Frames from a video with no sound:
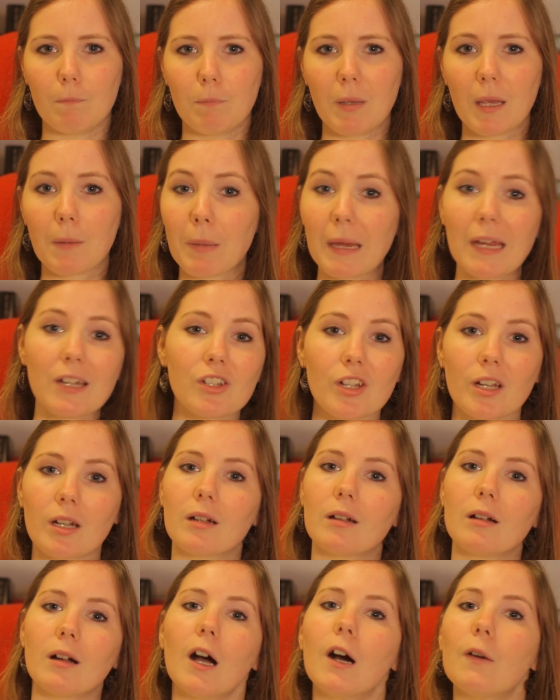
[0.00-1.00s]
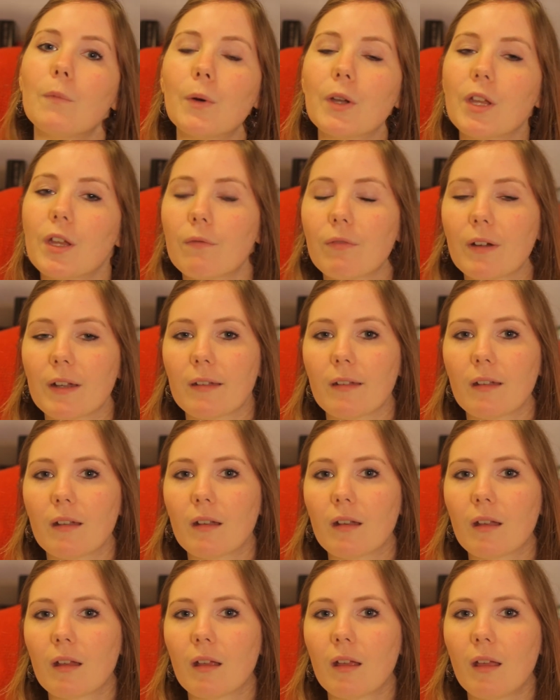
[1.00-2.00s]
big picture of what you've
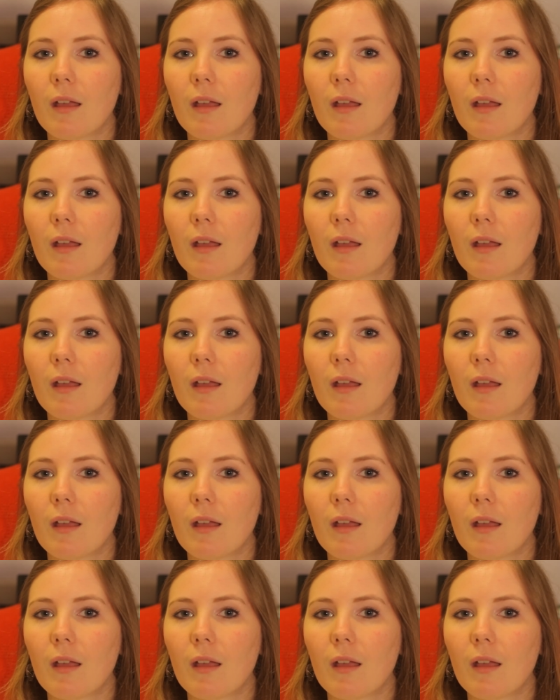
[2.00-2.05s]
written